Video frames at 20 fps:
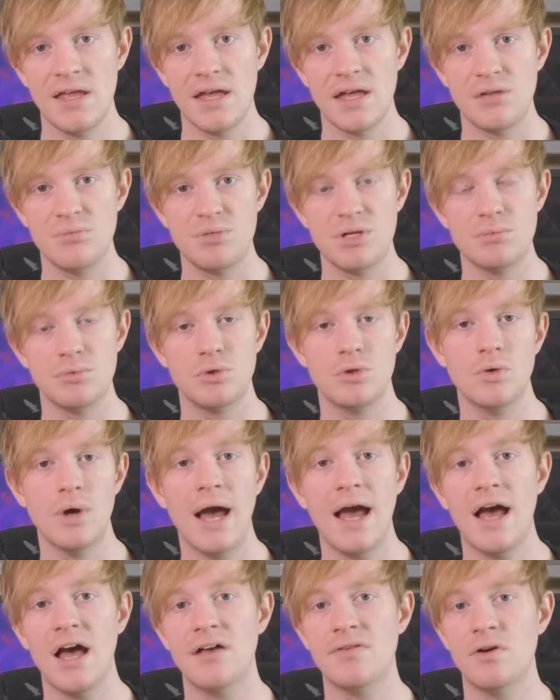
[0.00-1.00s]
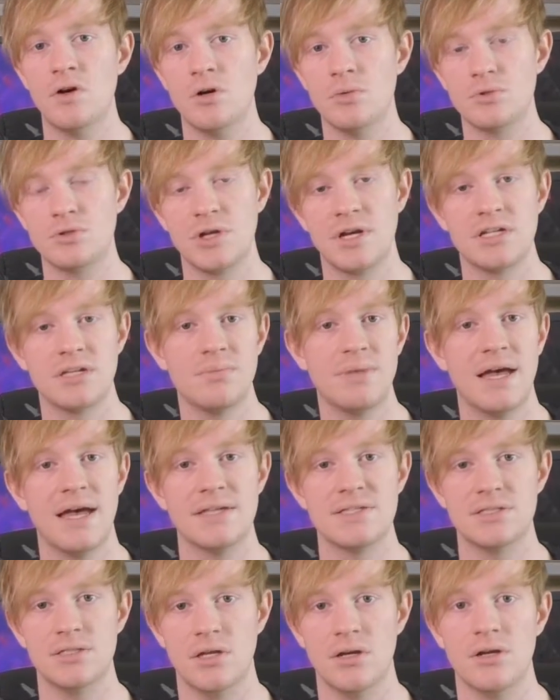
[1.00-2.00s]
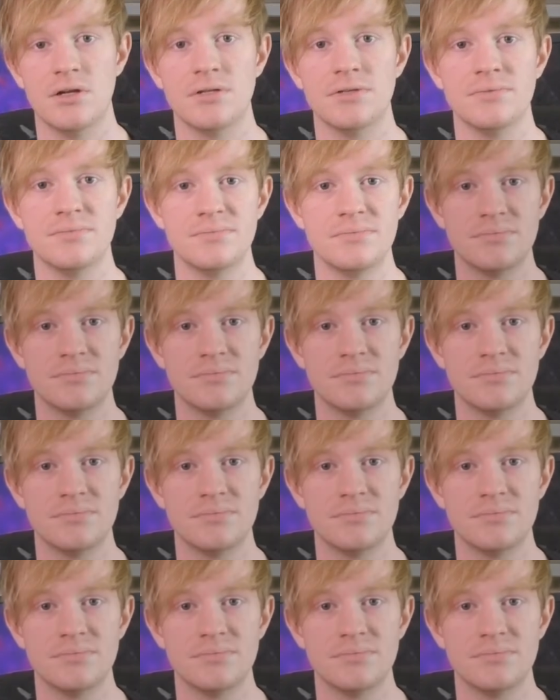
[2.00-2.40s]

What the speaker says: and people who have hope trying to pass it on.